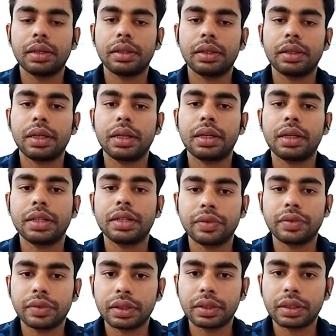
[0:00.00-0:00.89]
there are
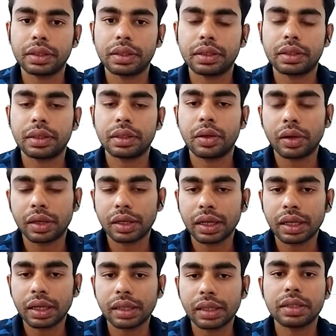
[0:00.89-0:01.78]
several
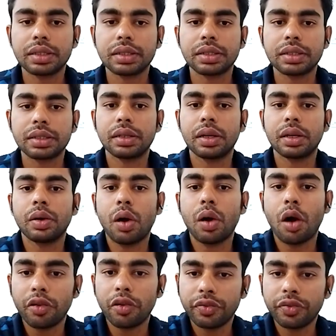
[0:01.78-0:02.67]
organizations now
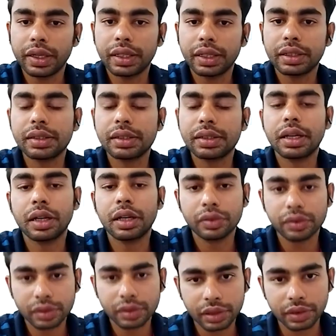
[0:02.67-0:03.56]
offering this kind
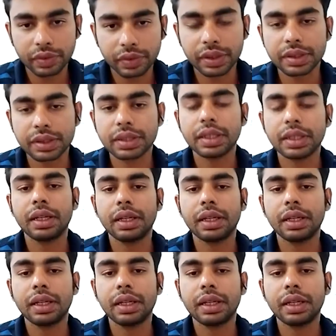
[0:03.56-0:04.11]
of service.